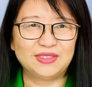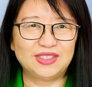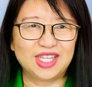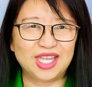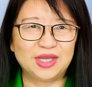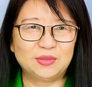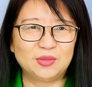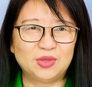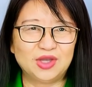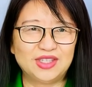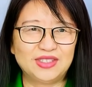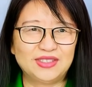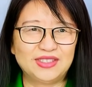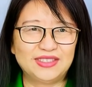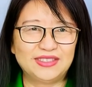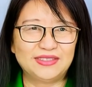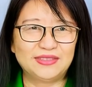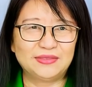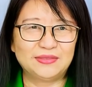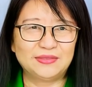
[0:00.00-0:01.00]
Name
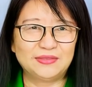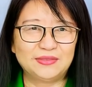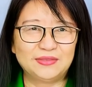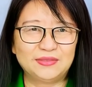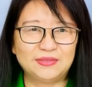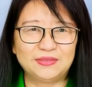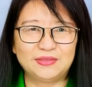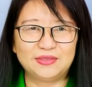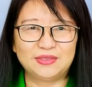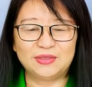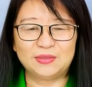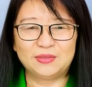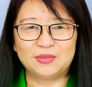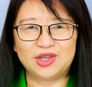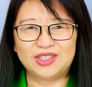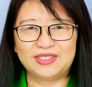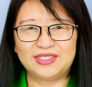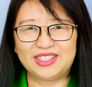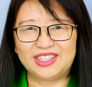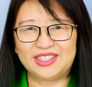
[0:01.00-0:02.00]
one.
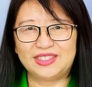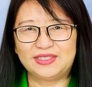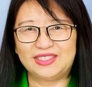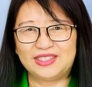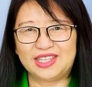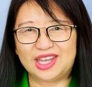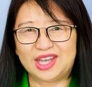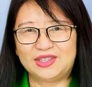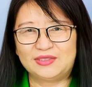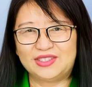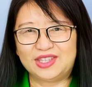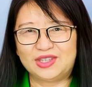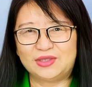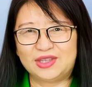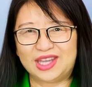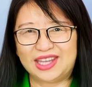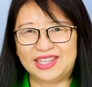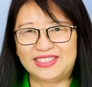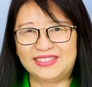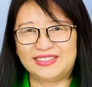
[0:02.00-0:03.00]
President of the
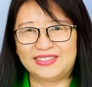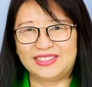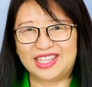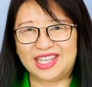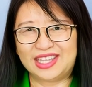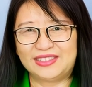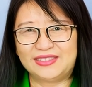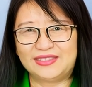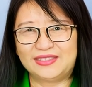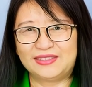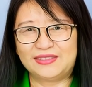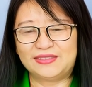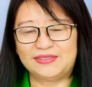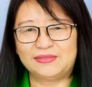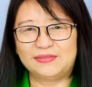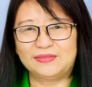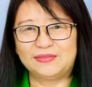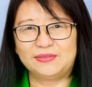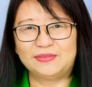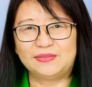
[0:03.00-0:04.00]
United States.
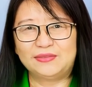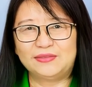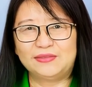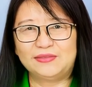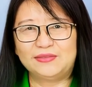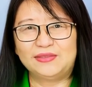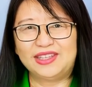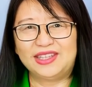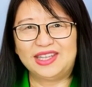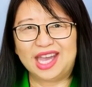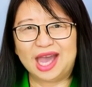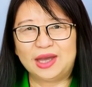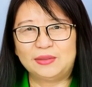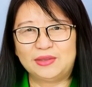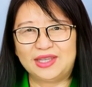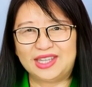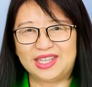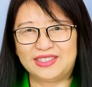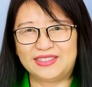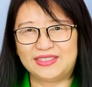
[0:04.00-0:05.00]

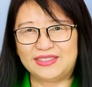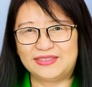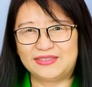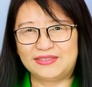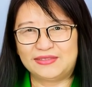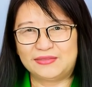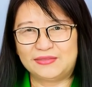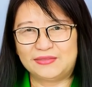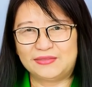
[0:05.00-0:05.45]
Cabinet.